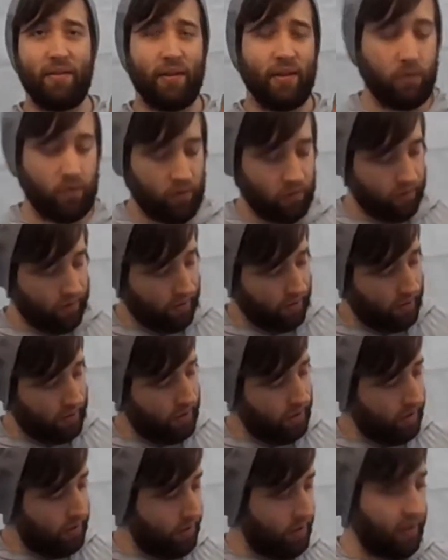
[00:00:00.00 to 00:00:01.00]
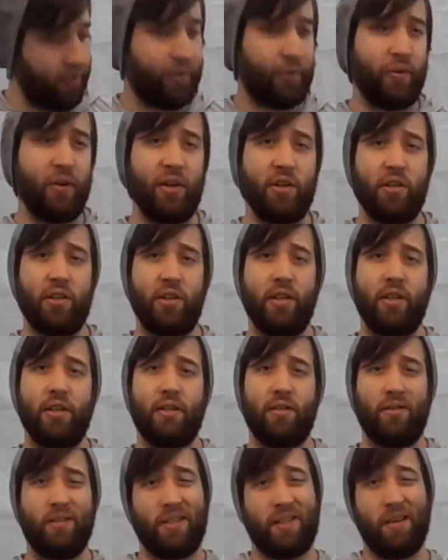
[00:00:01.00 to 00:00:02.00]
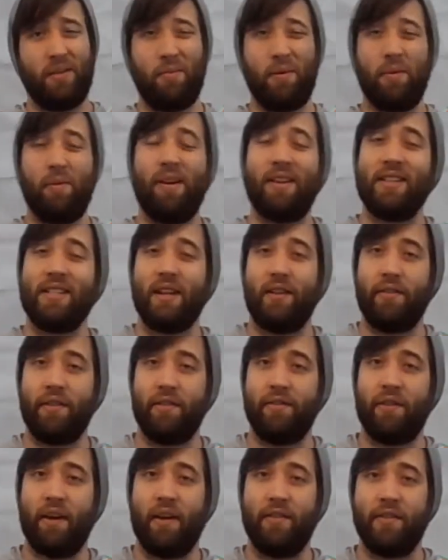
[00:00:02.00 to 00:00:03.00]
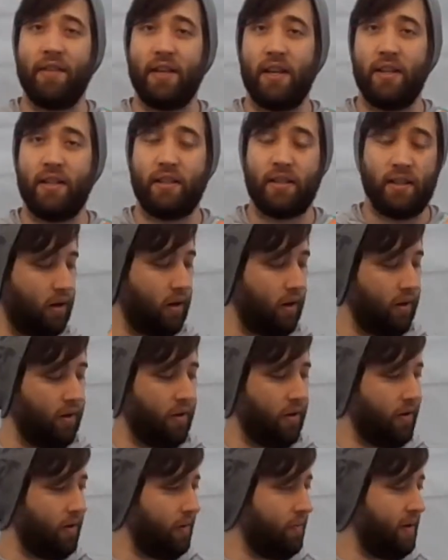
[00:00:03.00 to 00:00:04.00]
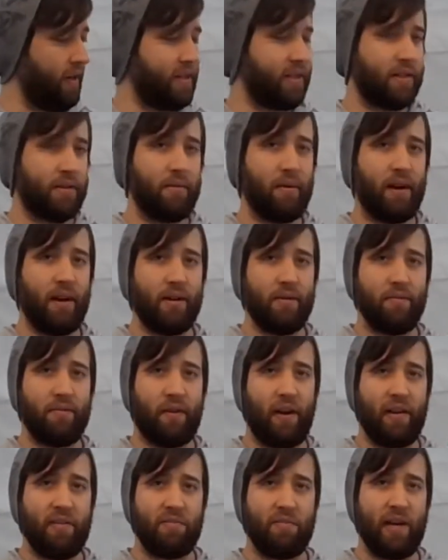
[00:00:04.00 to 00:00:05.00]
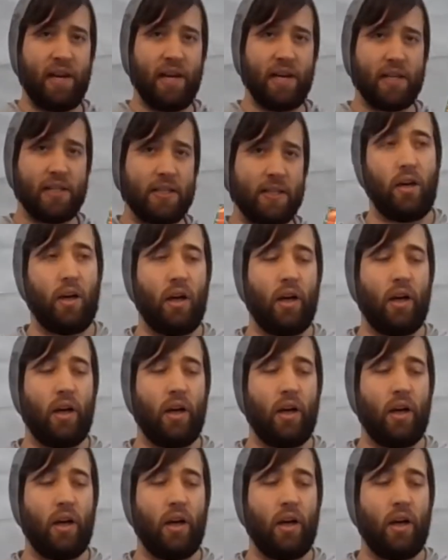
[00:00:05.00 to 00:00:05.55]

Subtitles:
We're only going to need about 3 sheets, so it's going to be about 75 cents. Although they're best to buy in 5 packs.